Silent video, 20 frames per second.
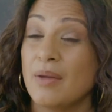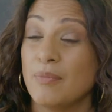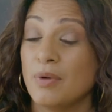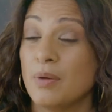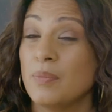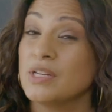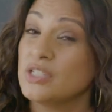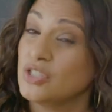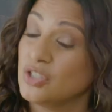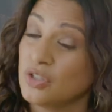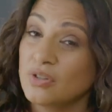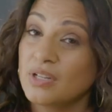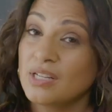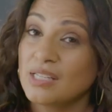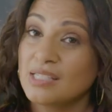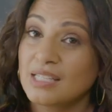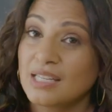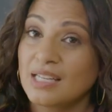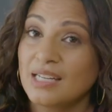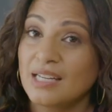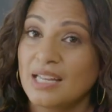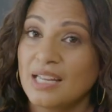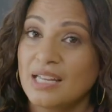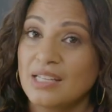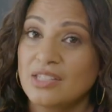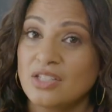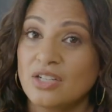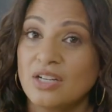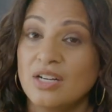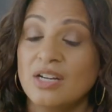And when we do get skin
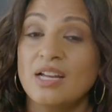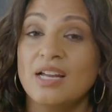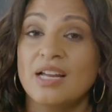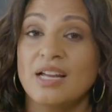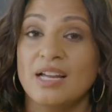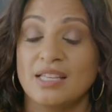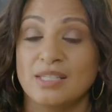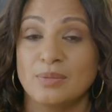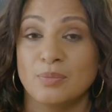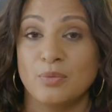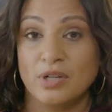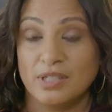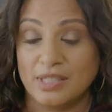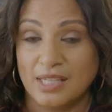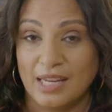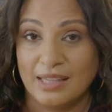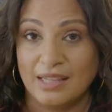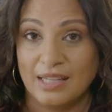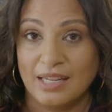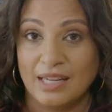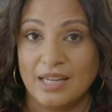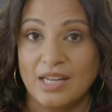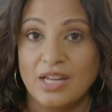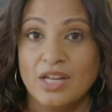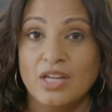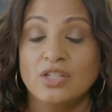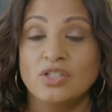cancer, it's more deadly.